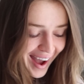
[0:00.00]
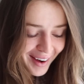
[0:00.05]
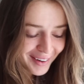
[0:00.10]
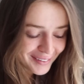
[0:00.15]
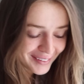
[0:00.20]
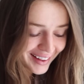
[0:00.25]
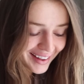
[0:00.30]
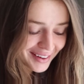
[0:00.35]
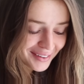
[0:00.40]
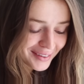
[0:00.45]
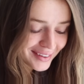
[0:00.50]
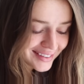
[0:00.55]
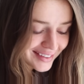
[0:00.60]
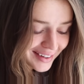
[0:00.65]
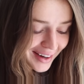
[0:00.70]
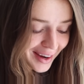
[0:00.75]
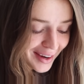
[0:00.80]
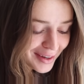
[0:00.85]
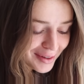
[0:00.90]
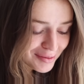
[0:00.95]
Ulla
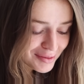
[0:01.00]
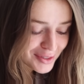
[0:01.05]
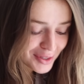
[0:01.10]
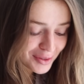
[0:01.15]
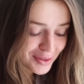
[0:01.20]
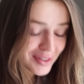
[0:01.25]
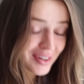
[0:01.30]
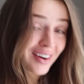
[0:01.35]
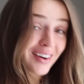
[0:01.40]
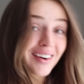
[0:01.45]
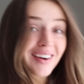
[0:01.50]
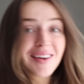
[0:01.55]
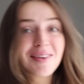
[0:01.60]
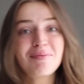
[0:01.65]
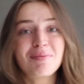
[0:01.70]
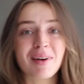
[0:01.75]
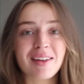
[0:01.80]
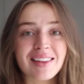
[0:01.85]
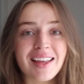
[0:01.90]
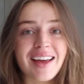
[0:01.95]
Henriksen, I am so
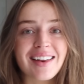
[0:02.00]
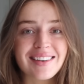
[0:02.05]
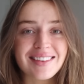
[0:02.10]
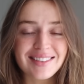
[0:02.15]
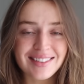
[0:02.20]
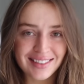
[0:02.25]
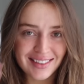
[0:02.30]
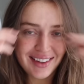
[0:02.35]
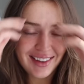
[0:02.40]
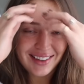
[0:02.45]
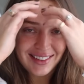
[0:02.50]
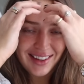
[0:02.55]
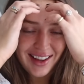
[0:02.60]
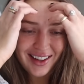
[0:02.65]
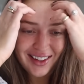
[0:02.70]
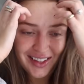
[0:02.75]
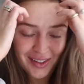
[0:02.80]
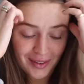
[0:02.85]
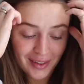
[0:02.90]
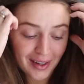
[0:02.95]
sorry, but that is
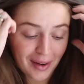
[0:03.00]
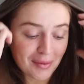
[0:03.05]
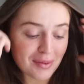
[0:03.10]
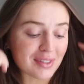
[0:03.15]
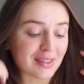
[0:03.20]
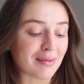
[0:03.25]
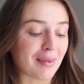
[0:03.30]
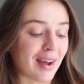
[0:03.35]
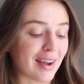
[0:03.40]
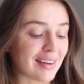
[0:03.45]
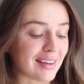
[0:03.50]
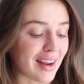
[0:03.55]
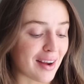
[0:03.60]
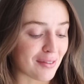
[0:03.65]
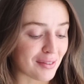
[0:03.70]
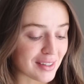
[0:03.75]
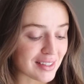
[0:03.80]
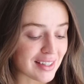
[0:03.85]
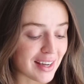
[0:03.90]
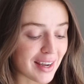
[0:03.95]
exactly what comes to mind
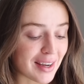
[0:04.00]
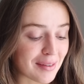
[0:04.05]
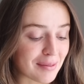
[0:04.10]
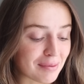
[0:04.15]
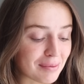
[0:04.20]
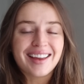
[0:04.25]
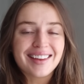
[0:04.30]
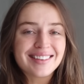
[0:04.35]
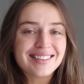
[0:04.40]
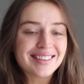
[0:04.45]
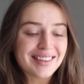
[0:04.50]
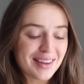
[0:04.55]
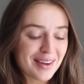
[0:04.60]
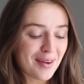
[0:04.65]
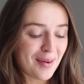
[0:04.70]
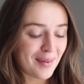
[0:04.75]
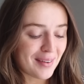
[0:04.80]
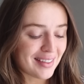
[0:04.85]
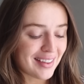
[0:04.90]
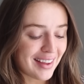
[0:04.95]
every time I
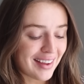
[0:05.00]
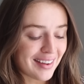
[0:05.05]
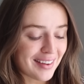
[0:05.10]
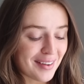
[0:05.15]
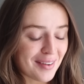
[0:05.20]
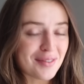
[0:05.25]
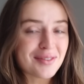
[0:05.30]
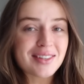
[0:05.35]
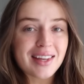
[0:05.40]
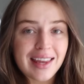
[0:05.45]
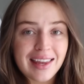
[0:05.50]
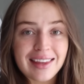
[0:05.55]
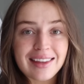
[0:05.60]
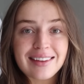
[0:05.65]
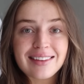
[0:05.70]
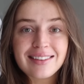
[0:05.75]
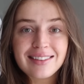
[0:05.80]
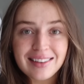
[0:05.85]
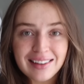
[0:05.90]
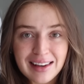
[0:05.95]
see or think of
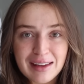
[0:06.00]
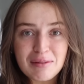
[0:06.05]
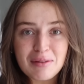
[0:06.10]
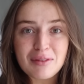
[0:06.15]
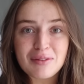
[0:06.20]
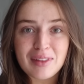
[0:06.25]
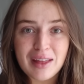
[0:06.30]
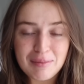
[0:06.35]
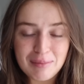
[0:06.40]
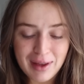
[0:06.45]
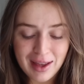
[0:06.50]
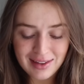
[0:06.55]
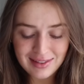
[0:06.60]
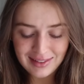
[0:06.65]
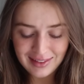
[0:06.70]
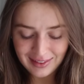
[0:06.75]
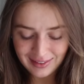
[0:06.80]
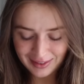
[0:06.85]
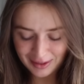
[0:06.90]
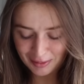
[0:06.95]
saying the name of that
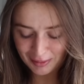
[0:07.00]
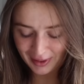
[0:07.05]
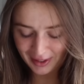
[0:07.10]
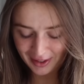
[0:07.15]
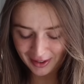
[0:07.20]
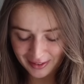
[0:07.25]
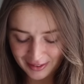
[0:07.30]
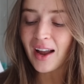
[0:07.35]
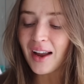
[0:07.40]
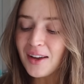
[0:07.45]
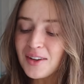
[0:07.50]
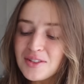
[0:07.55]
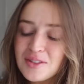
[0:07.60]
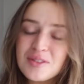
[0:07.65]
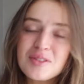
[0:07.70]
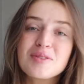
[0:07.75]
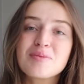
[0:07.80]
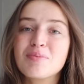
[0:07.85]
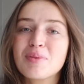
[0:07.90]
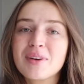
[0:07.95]
mask. Oh my god. I
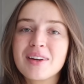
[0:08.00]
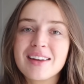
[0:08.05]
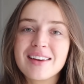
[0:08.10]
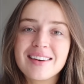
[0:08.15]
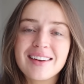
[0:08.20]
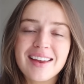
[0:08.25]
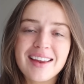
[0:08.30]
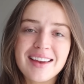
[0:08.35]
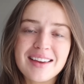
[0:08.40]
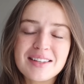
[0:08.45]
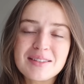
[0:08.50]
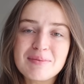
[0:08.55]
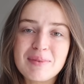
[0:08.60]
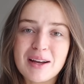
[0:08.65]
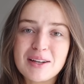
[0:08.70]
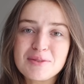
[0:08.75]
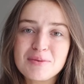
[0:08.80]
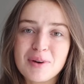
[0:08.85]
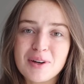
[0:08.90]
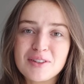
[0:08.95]
also just put in a
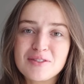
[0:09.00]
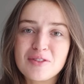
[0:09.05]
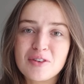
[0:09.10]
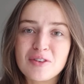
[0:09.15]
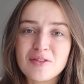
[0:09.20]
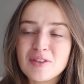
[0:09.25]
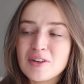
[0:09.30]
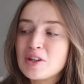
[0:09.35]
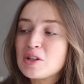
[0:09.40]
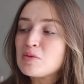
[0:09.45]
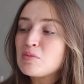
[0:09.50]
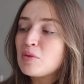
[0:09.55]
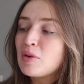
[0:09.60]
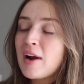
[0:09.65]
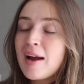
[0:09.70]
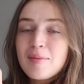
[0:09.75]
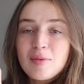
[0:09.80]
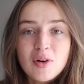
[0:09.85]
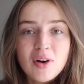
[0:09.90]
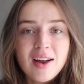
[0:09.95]
Smashbox Photo Finish
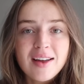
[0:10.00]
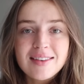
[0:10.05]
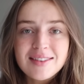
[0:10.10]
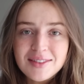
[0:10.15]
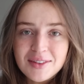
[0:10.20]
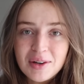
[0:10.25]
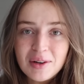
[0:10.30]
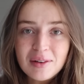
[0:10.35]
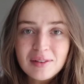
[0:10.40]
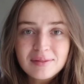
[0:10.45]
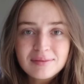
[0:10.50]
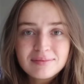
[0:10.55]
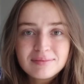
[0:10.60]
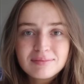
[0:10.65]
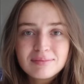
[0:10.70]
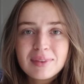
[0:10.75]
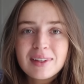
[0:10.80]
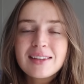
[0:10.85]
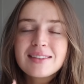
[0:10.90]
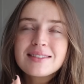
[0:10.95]
Primerizer
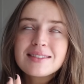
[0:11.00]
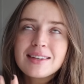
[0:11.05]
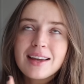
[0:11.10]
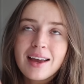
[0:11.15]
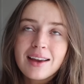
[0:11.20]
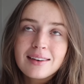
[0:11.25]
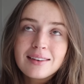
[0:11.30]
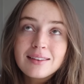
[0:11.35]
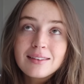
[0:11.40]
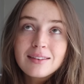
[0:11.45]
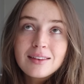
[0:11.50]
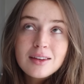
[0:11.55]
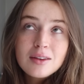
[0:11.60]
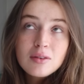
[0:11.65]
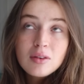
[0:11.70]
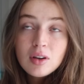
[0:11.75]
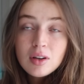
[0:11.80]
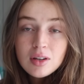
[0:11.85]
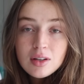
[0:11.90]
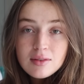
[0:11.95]
because technically
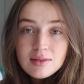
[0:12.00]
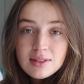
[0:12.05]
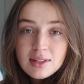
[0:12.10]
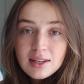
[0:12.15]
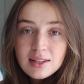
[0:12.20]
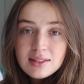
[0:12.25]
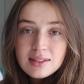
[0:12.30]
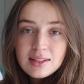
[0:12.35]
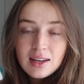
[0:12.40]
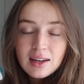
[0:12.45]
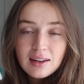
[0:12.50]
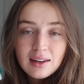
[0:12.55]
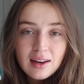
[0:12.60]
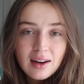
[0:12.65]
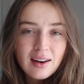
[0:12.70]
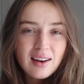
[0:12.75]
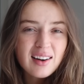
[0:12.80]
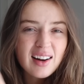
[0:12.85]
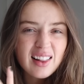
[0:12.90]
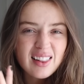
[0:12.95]
you could use it as
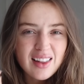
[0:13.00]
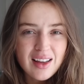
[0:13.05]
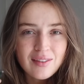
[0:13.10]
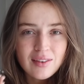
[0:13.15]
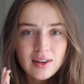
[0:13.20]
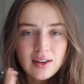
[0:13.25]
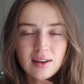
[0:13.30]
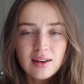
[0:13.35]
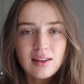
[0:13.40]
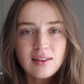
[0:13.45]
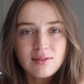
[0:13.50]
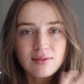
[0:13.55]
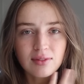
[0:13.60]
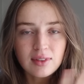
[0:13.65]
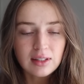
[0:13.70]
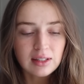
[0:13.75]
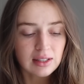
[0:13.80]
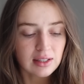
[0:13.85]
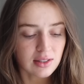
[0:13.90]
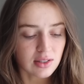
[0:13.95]
skincare and I love it and I
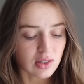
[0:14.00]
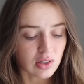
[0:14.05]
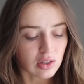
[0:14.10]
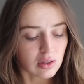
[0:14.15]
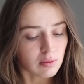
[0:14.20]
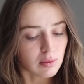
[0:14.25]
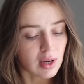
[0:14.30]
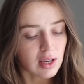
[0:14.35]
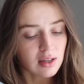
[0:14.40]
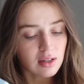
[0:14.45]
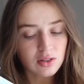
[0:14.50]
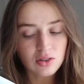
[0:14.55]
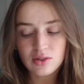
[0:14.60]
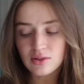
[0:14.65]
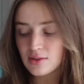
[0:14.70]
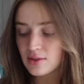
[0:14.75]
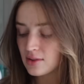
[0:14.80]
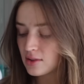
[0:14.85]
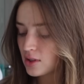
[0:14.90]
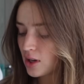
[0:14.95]
feel like it's a good way to
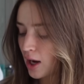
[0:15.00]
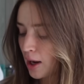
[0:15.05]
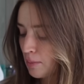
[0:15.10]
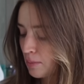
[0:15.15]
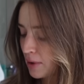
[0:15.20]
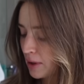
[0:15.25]
just top